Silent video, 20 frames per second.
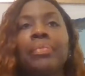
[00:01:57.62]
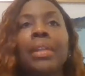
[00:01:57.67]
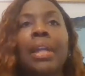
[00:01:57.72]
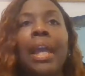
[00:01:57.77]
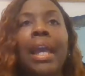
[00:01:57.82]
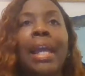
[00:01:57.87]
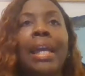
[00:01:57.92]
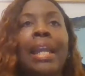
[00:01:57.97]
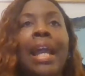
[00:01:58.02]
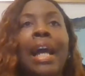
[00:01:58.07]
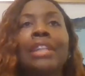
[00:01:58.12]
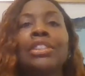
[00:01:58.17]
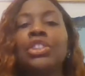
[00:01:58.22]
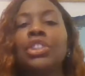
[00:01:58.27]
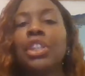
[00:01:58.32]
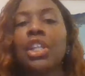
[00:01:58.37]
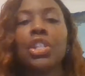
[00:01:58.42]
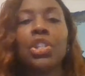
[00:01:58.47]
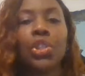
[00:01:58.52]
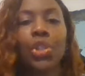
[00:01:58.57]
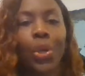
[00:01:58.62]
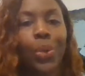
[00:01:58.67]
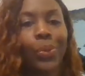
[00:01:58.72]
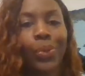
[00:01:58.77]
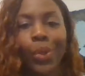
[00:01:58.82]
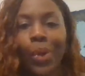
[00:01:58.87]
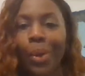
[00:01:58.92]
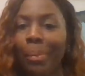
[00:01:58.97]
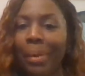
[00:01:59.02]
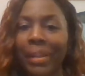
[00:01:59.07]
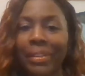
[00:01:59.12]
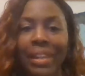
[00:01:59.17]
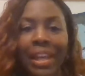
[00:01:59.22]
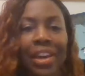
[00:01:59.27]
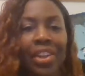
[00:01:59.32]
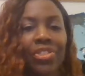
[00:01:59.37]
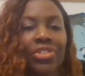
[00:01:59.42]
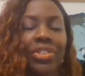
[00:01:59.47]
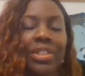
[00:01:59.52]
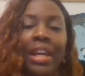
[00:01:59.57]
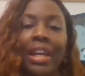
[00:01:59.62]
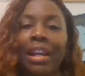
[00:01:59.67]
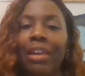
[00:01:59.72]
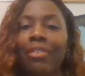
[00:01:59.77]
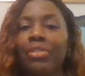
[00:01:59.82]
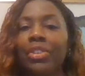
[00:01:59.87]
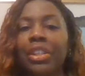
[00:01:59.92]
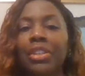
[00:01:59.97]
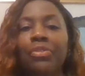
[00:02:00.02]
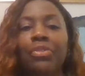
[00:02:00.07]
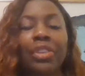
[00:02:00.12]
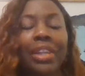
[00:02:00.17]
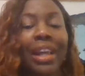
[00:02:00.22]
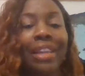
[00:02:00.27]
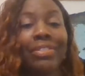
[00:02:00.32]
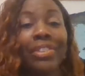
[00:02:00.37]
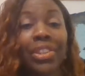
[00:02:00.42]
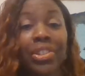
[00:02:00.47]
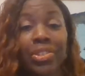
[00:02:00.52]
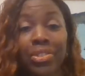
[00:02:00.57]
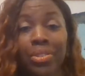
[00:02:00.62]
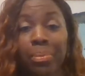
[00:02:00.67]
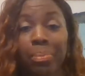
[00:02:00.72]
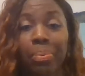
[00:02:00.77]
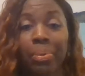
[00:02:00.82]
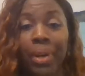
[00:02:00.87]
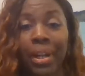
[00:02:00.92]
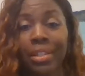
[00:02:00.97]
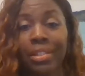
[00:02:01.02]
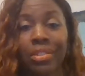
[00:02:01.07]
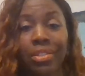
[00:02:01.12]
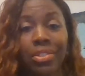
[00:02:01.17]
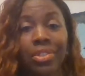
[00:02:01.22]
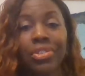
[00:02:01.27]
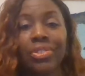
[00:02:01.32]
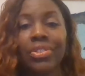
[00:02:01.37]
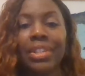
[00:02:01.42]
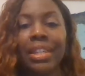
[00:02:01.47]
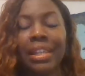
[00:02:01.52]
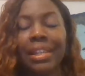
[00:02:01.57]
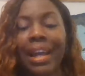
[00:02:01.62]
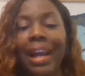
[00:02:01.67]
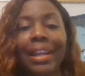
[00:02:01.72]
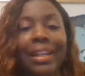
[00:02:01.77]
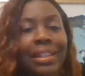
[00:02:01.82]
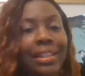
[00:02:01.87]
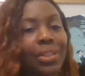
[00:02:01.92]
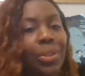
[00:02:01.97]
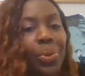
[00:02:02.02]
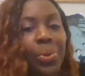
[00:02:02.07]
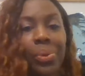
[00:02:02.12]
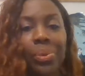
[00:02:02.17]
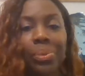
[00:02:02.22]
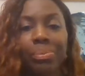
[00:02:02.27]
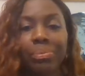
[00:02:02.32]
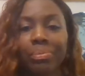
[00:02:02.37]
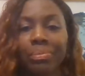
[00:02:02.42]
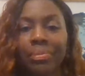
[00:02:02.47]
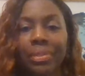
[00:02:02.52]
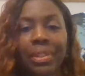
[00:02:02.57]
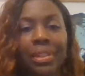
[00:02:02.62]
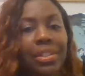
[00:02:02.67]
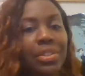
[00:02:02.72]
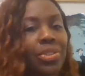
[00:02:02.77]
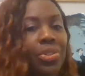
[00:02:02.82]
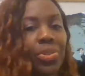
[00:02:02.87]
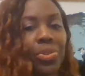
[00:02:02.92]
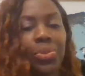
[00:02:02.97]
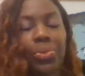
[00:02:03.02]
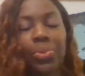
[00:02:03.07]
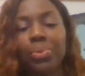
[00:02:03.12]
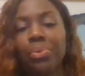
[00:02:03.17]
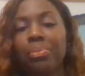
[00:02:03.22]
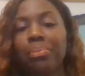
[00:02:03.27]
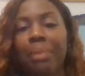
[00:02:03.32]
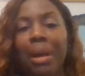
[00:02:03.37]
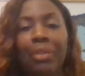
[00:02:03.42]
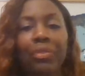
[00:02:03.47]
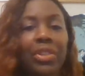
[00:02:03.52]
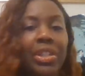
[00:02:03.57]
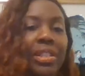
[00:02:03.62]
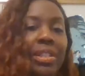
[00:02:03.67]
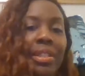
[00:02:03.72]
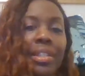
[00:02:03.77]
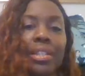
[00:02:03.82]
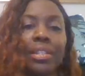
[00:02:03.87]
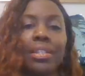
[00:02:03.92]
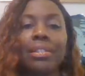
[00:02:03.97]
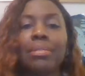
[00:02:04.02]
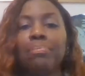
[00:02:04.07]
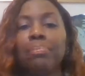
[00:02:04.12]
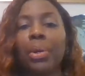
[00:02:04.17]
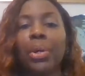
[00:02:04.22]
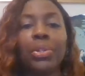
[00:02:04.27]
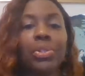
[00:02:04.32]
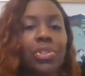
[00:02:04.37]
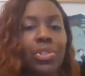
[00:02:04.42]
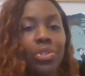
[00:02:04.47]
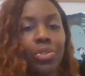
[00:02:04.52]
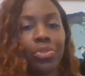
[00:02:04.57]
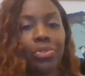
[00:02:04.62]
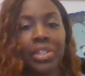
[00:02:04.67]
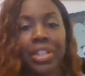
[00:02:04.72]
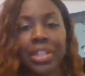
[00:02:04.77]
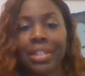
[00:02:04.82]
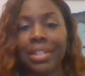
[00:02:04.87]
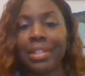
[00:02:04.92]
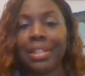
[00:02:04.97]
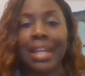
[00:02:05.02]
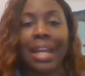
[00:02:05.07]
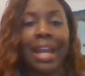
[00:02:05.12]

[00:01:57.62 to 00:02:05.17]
And I just don't know about that other side. I really feel like they're suppressors. And I can go into my reasons, personal reasons that I